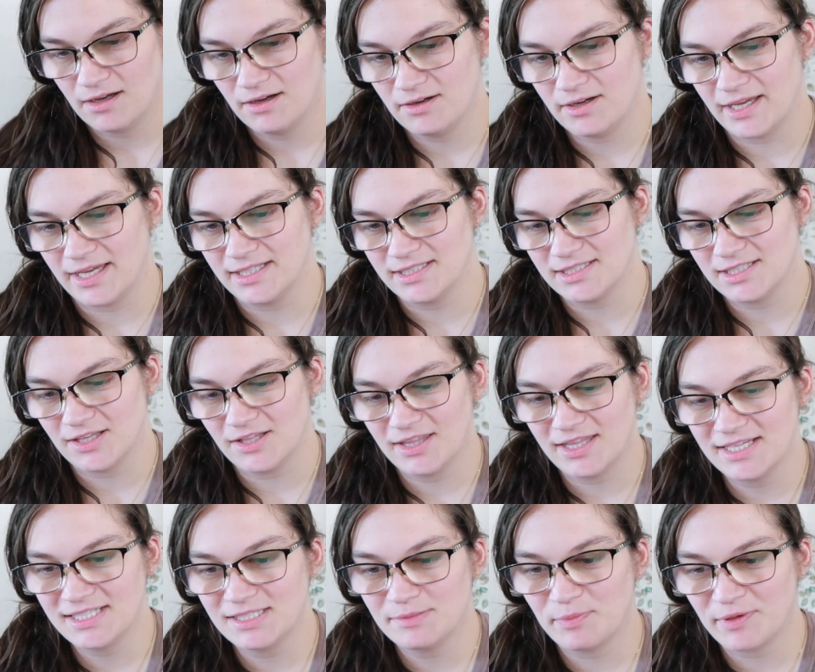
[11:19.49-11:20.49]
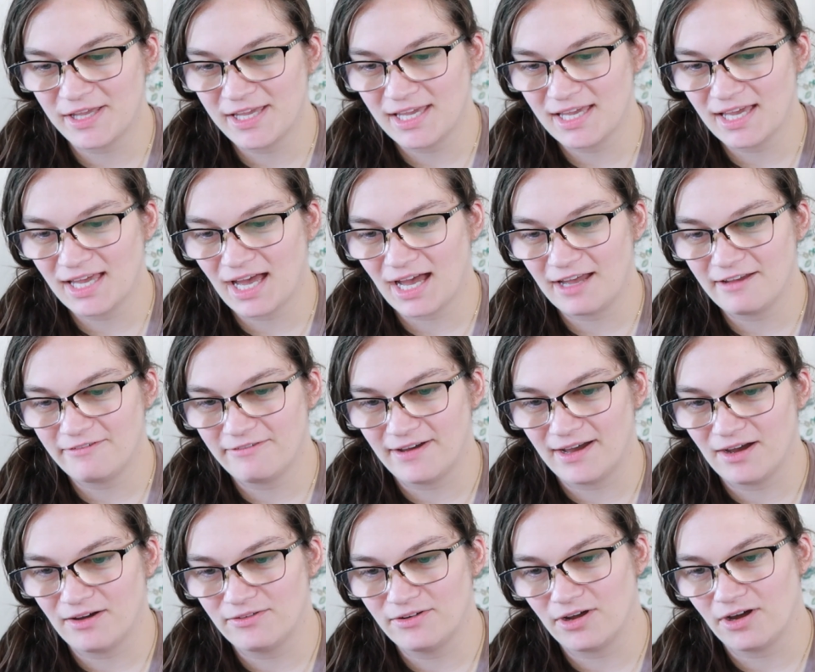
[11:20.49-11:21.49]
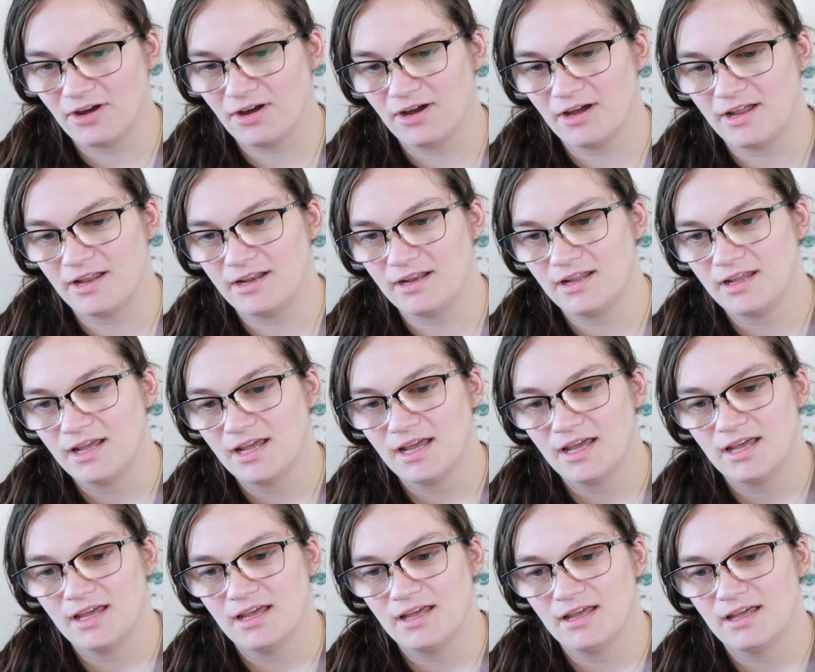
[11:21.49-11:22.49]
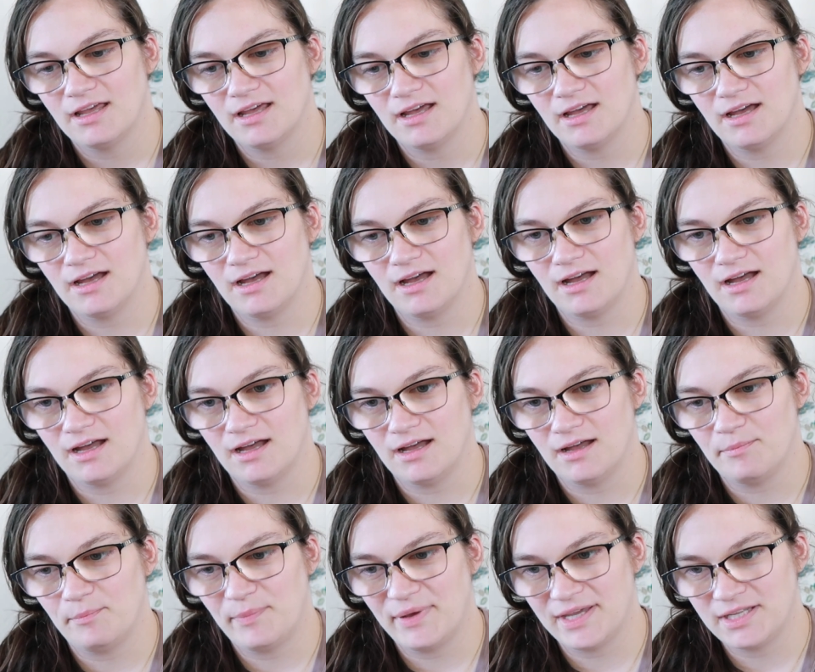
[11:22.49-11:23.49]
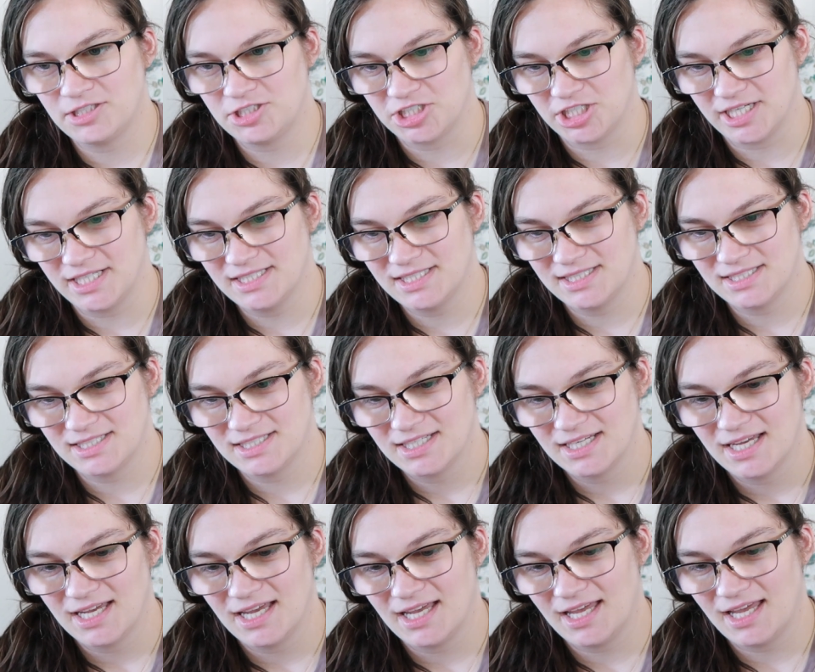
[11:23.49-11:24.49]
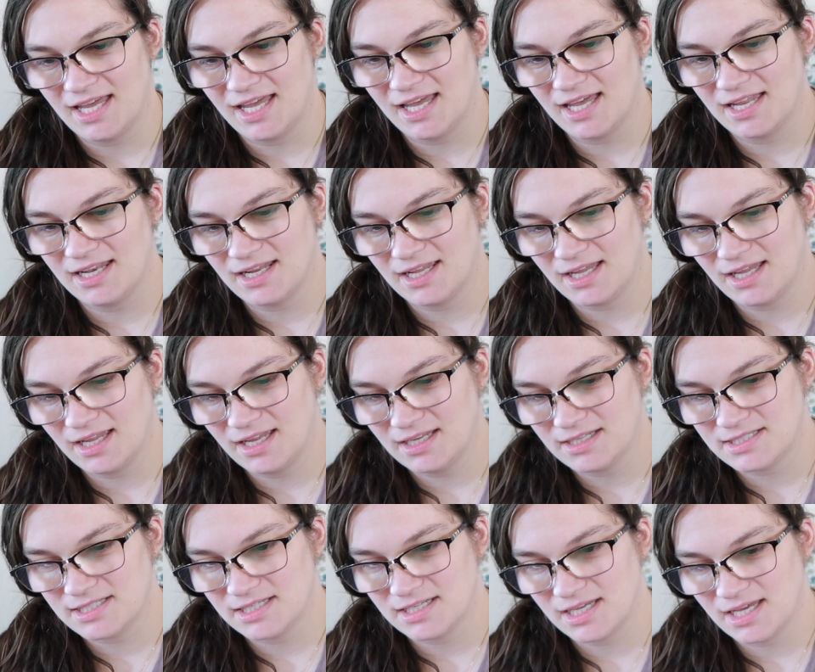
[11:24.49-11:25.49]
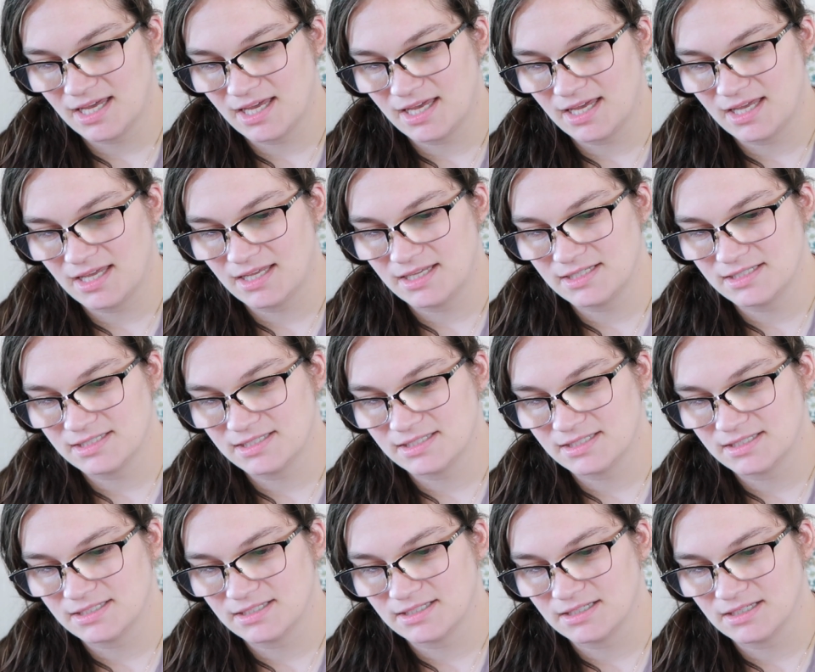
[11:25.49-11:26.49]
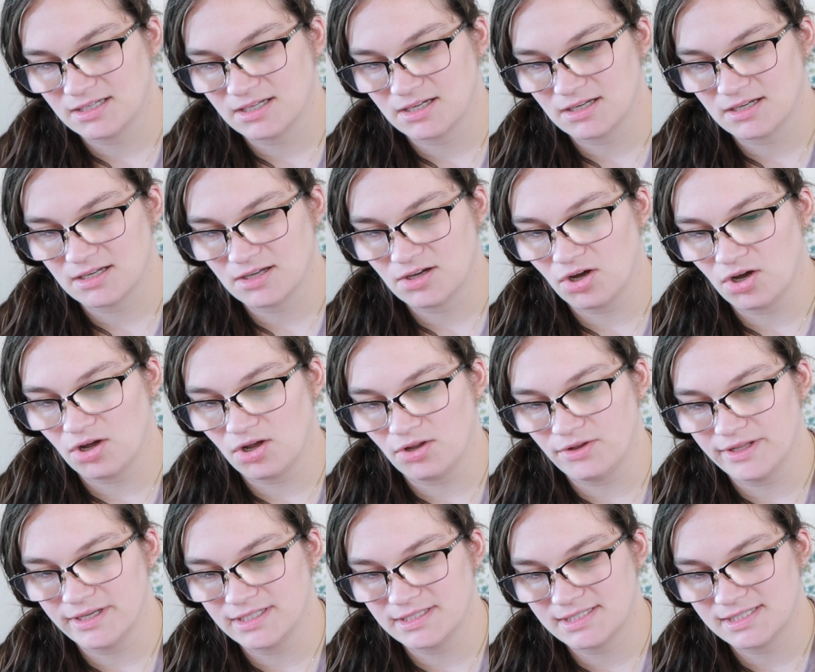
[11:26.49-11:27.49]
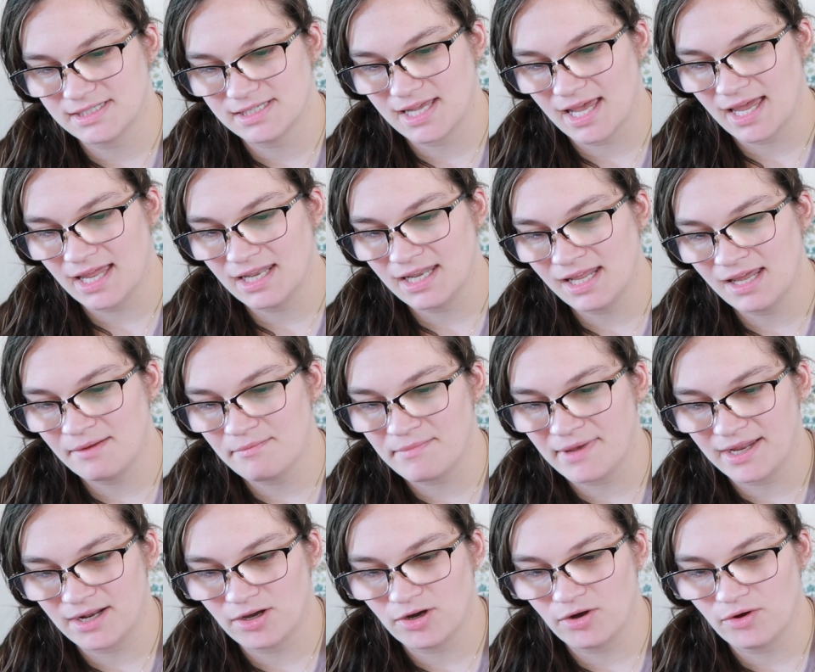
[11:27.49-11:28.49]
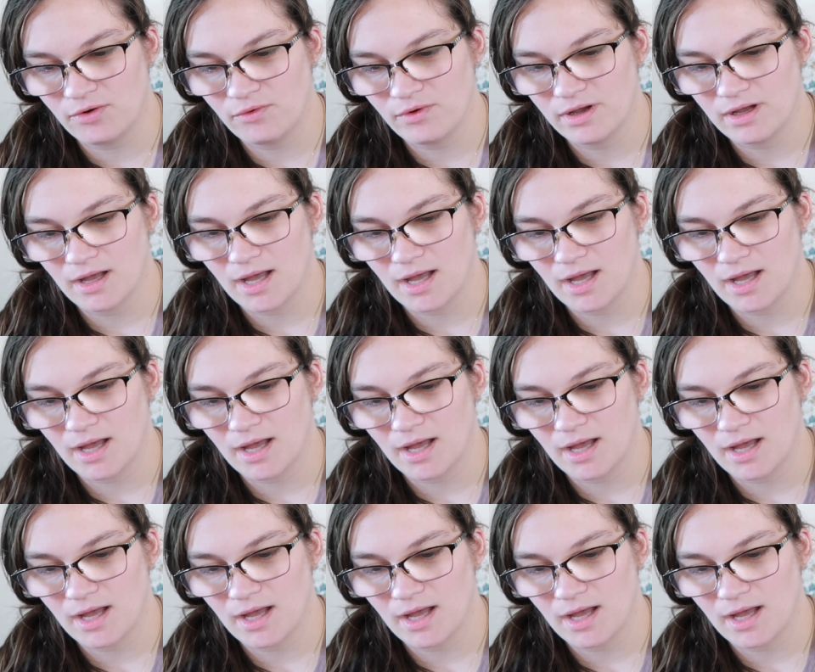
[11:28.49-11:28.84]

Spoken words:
Okay, so this blanket I found on Pinterest, and it is called Scandi Meadow